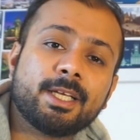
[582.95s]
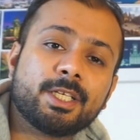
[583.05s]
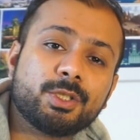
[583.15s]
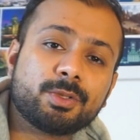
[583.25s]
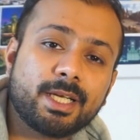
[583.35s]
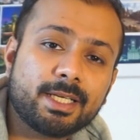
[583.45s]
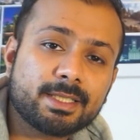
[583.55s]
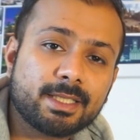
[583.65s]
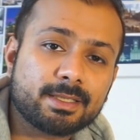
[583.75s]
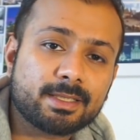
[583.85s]
you get
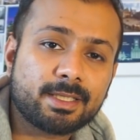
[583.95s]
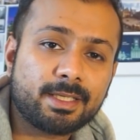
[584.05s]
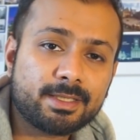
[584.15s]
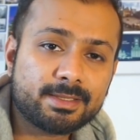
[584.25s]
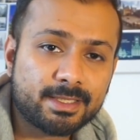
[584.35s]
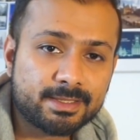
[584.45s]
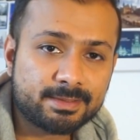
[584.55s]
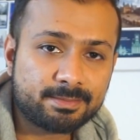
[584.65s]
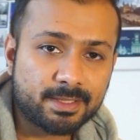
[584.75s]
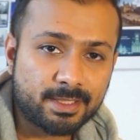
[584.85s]
a 30 cents
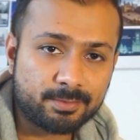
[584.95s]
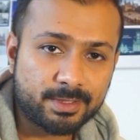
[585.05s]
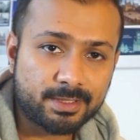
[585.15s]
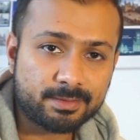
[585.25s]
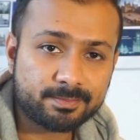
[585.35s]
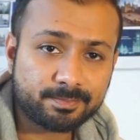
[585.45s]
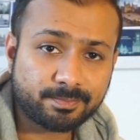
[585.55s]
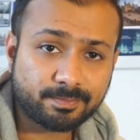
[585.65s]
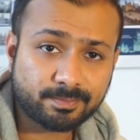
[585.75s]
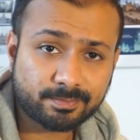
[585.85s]
per kilometer
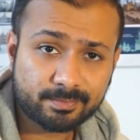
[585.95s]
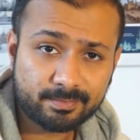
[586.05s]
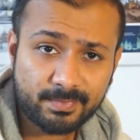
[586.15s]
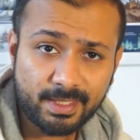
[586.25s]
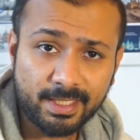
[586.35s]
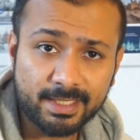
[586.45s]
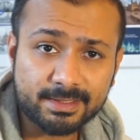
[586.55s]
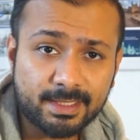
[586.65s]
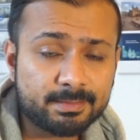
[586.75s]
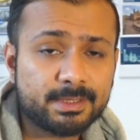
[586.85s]
as a
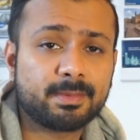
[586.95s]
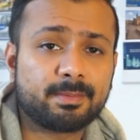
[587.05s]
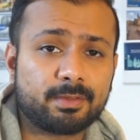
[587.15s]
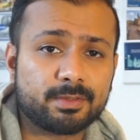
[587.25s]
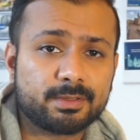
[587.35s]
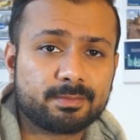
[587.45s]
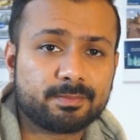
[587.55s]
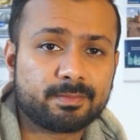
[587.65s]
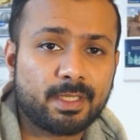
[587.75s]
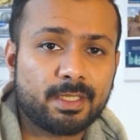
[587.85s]
lump sum amount.
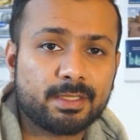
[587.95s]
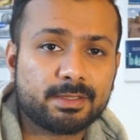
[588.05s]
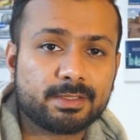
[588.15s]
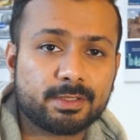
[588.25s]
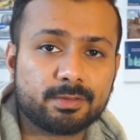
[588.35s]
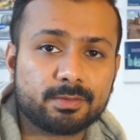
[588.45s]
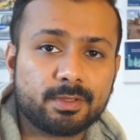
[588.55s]
So